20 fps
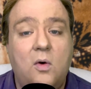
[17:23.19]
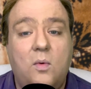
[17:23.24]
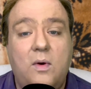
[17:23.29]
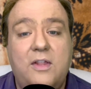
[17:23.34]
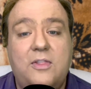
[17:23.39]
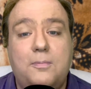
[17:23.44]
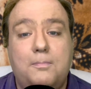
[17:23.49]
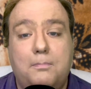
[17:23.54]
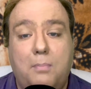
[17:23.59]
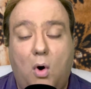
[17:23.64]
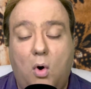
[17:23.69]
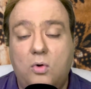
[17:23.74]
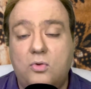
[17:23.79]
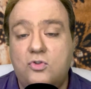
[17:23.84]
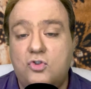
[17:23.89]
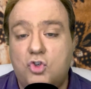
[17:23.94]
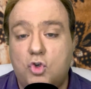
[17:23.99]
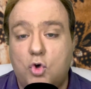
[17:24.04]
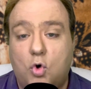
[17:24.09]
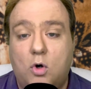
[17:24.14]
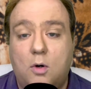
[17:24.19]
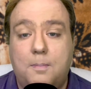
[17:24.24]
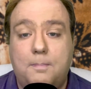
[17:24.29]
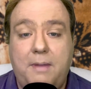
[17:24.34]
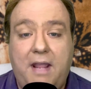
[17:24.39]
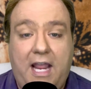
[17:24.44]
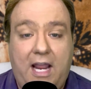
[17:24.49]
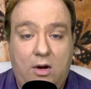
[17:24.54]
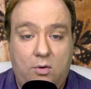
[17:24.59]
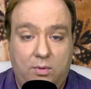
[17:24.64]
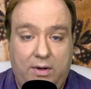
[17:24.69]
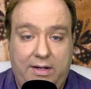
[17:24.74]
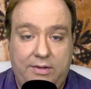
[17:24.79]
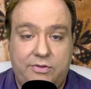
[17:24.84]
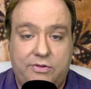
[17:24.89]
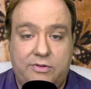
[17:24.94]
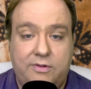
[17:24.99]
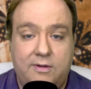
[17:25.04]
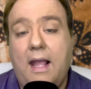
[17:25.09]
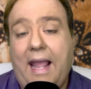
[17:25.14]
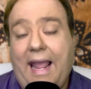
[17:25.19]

with Bonjour Paris,